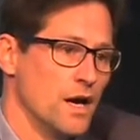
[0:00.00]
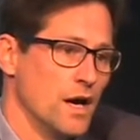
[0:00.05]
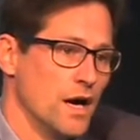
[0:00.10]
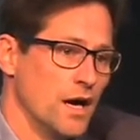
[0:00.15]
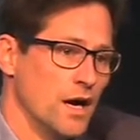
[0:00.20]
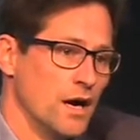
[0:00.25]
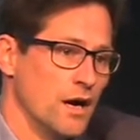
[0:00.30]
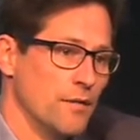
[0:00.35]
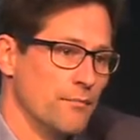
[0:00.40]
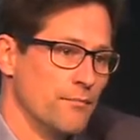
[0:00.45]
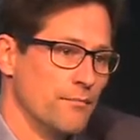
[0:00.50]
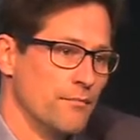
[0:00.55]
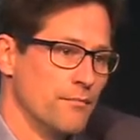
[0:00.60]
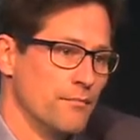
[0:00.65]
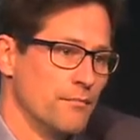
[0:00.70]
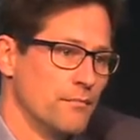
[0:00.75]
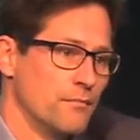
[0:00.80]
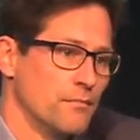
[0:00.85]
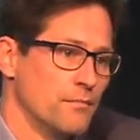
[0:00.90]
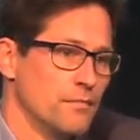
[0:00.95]

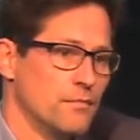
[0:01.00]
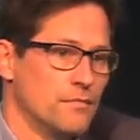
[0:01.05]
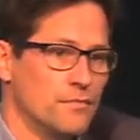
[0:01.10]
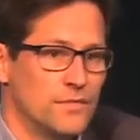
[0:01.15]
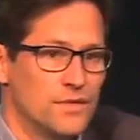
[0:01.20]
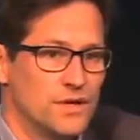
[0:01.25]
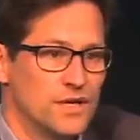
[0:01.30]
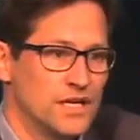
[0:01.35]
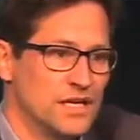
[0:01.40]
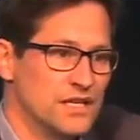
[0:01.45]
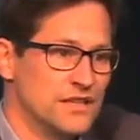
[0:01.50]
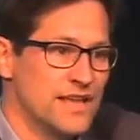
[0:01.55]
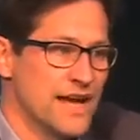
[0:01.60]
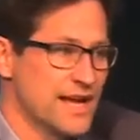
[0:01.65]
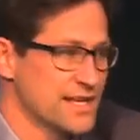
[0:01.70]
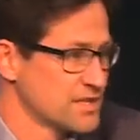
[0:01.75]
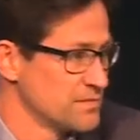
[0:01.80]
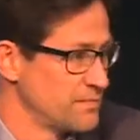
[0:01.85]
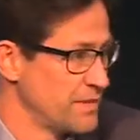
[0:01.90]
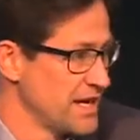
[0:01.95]
In
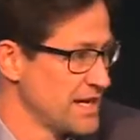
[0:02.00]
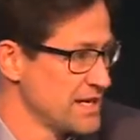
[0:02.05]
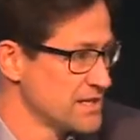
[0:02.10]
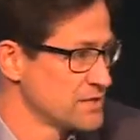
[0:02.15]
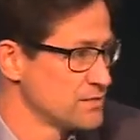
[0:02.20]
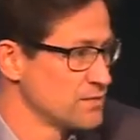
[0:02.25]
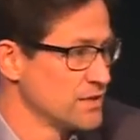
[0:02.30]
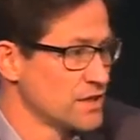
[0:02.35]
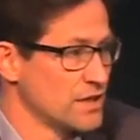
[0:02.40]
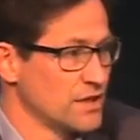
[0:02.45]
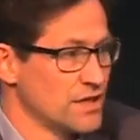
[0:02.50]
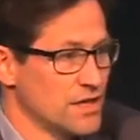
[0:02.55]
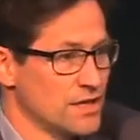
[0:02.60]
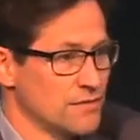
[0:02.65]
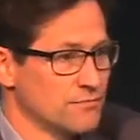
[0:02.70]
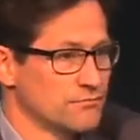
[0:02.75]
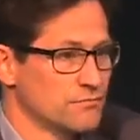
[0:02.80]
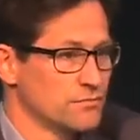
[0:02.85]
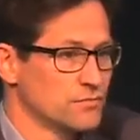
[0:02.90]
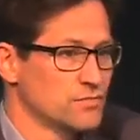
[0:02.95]
that space, we're going
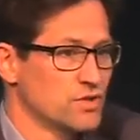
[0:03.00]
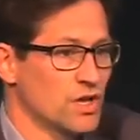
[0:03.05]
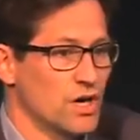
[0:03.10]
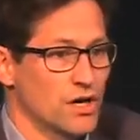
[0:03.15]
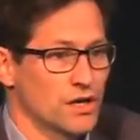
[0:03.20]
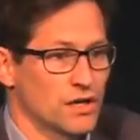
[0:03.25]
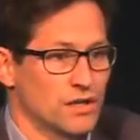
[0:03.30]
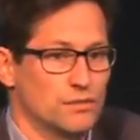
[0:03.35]
to talk,